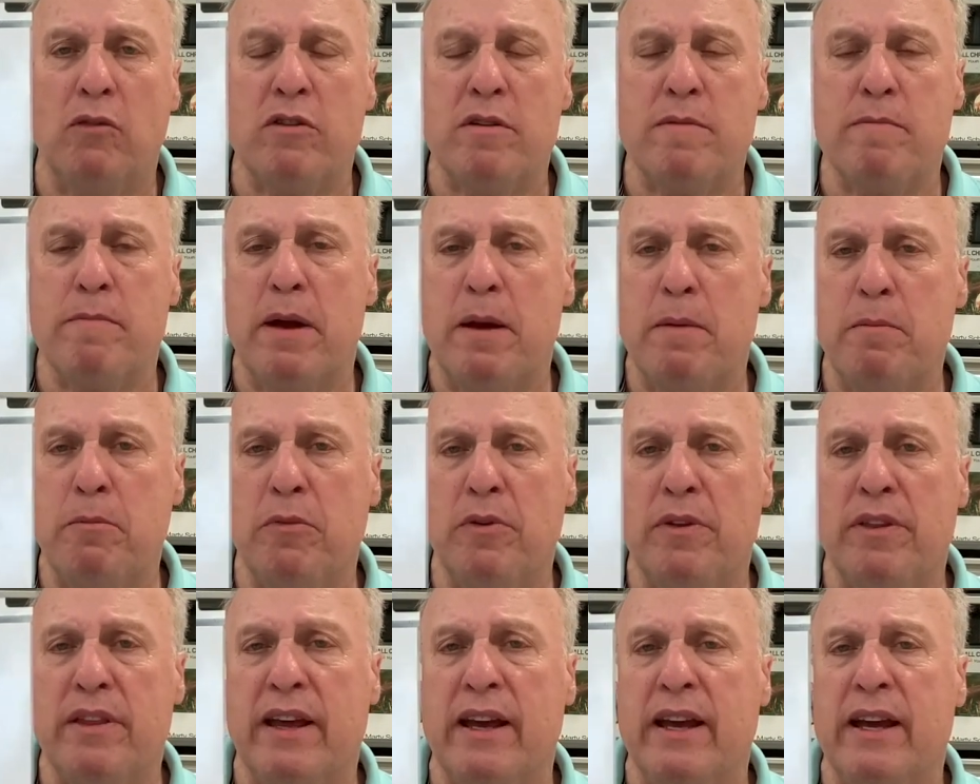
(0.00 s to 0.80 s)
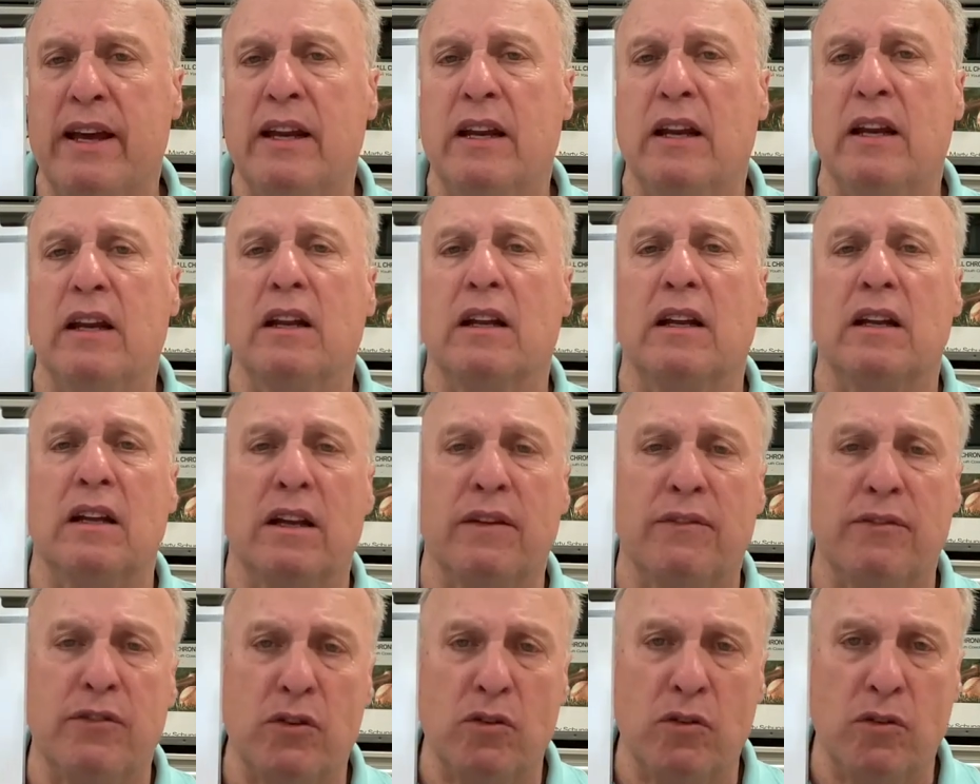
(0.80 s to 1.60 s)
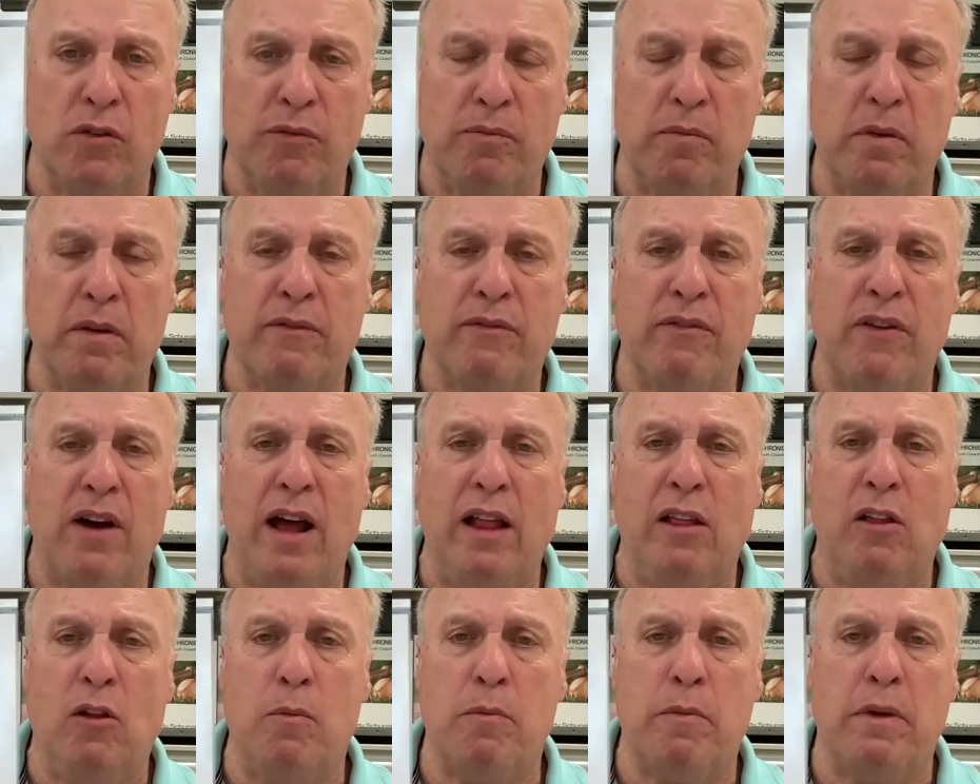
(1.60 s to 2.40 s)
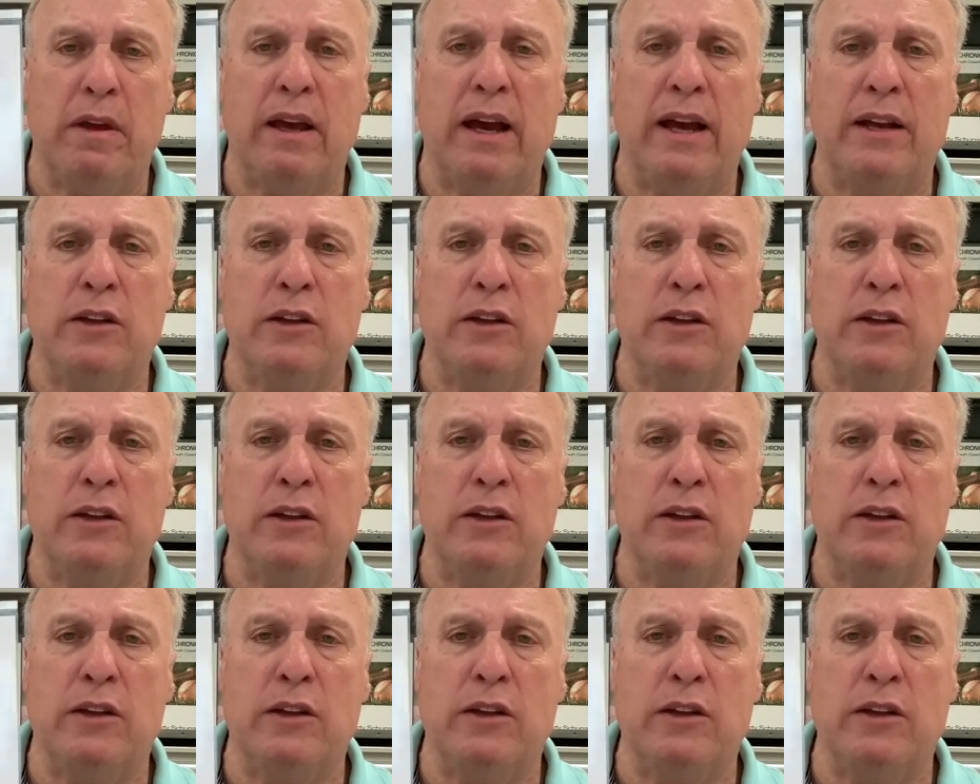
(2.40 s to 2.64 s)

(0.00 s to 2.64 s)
remember that if you've been following me,